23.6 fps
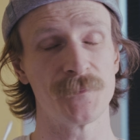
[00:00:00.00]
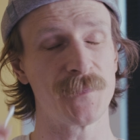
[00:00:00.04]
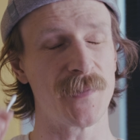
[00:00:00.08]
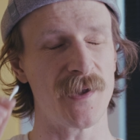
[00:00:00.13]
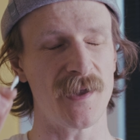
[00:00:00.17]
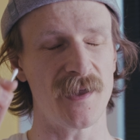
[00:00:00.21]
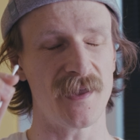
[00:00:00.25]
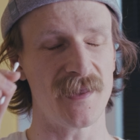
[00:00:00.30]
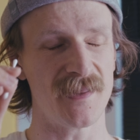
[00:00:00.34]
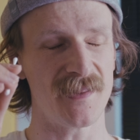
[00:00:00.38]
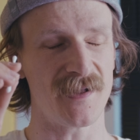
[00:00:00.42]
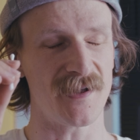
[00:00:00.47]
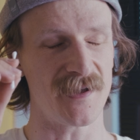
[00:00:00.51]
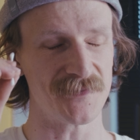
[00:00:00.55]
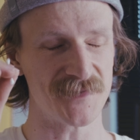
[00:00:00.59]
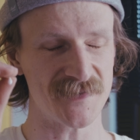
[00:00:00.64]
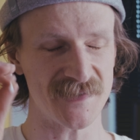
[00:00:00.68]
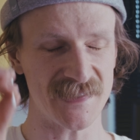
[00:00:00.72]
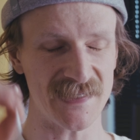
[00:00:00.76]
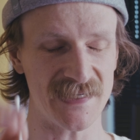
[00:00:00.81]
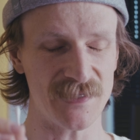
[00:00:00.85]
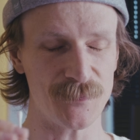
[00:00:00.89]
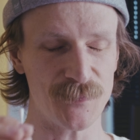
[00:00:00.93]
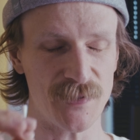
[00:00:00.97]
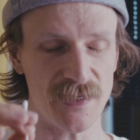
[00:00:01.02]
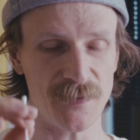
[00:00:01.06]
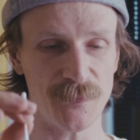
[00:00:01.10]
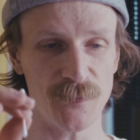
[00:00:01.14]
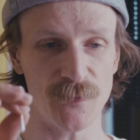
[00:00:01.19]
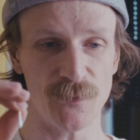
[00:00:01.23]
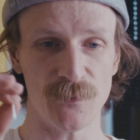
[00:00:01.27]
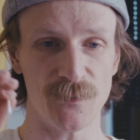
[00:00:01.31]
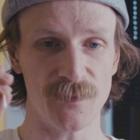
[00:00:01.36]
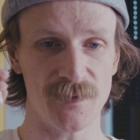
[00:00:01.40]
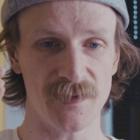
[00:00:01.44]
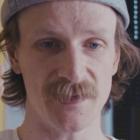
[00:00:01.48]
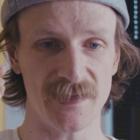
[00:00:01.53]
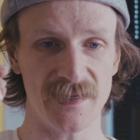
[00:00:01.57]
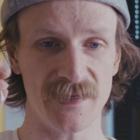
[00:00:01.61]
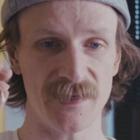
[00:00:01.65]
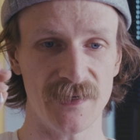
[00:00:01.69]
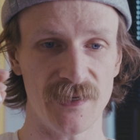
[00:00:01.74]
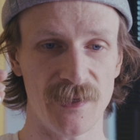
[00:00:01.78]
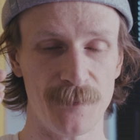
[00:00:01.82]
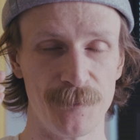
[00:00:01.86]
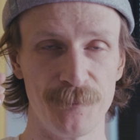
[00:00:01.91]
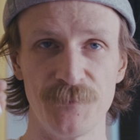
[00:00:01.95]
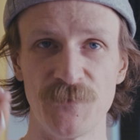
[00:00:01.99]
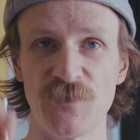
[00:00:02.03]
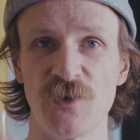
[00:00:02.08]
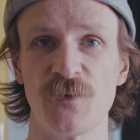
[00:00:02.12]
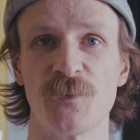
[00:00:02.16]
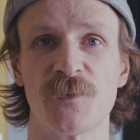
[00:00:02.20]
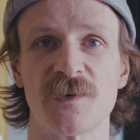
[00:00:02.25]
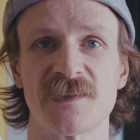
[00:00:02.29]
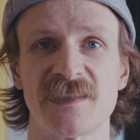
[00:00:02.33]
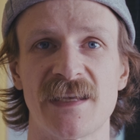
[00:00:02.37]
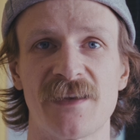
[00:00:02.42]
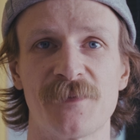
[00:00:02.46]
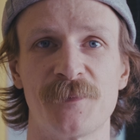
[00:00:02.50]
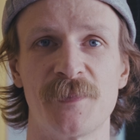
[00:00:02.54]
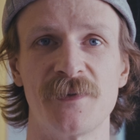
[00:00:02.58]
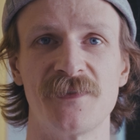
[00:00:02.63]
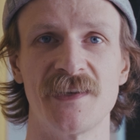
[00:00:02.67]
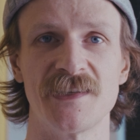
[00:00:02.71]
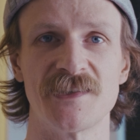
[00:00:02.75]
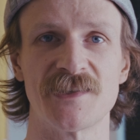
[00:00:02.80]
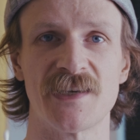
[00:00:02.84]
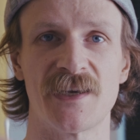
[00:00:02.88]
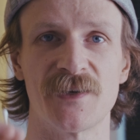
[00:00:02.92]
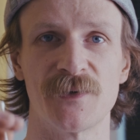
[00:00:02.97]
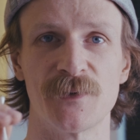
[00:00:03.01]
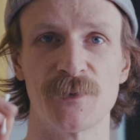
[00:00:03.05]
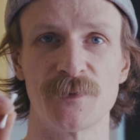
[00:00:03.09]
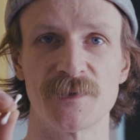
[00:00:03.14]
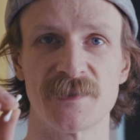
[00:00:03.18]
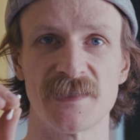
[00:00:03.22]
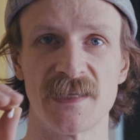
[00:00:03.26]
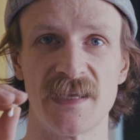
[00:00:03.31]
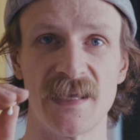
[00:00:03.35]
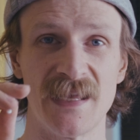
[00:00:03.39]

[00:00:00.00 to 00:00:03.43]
but I've seen people in numerous FPV channels,